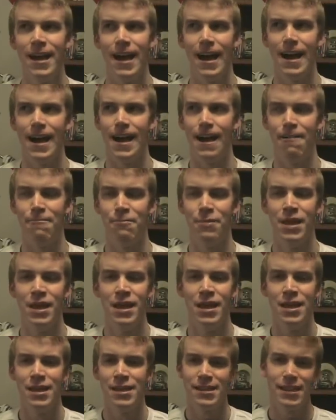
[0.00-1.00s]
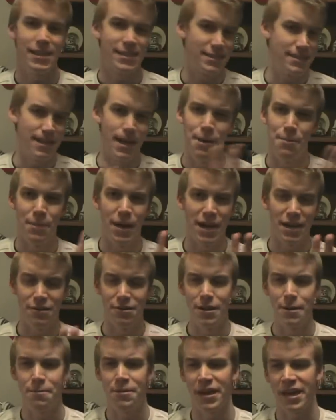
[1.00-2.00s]
That's a
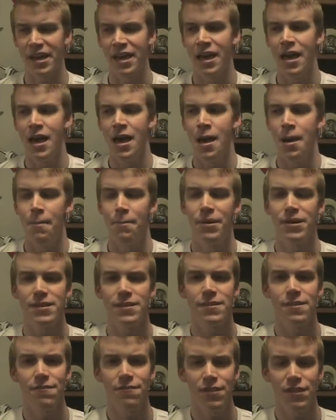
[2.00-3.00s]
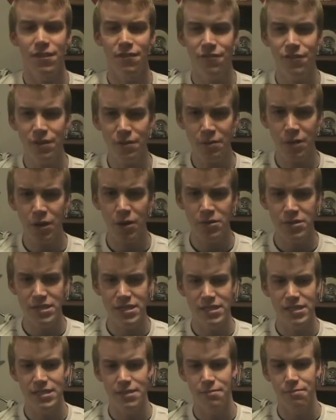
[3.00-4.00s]
minor nitpick. But the film goes
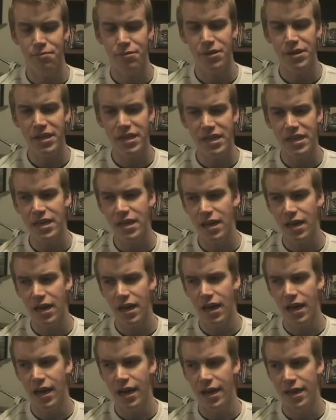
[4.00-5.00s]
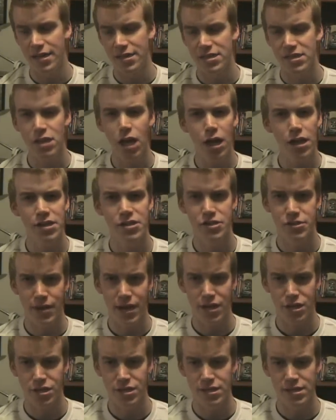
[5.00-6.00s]
in some pretty solid
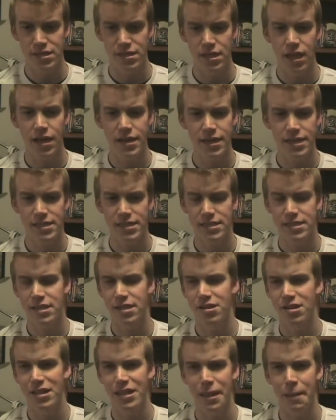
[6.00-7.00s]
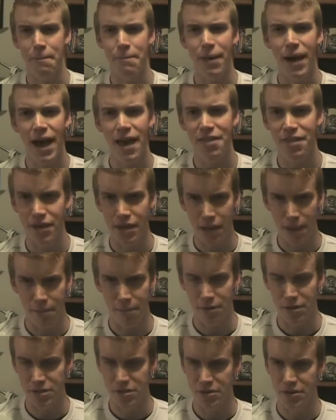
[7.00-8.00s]
directions, not necessarily like by the
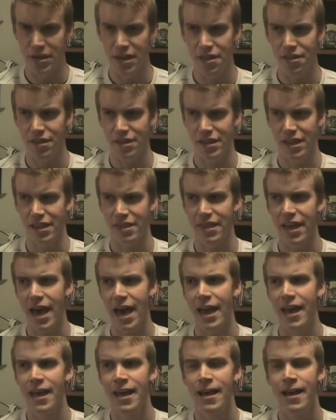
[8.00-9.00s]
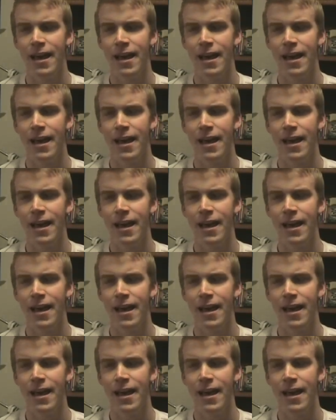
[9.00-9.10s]
numbers or anything like that.